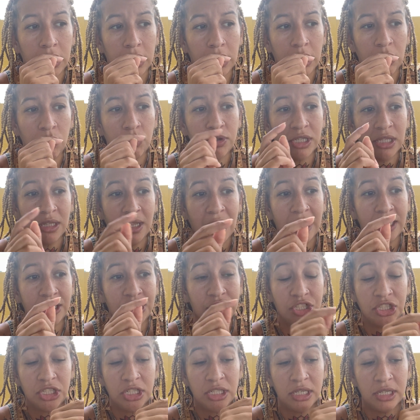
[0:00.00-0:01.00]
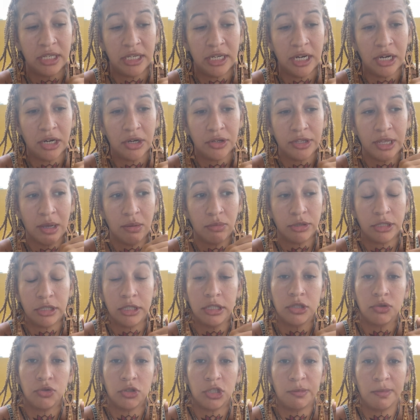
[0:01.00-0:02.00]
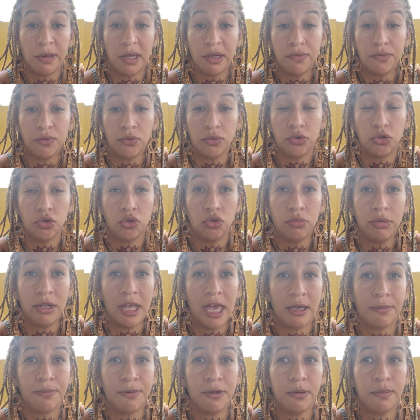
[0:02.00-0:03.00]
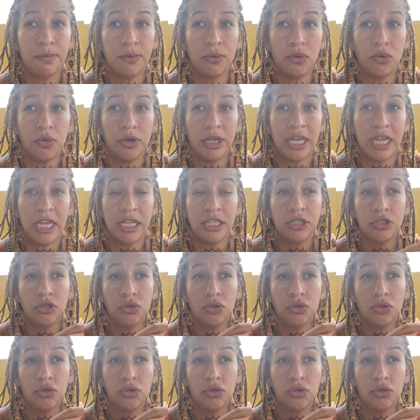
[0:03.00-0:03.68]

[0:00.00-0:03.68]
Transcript: it was a lot of shit in there that was disrespectful to Black people and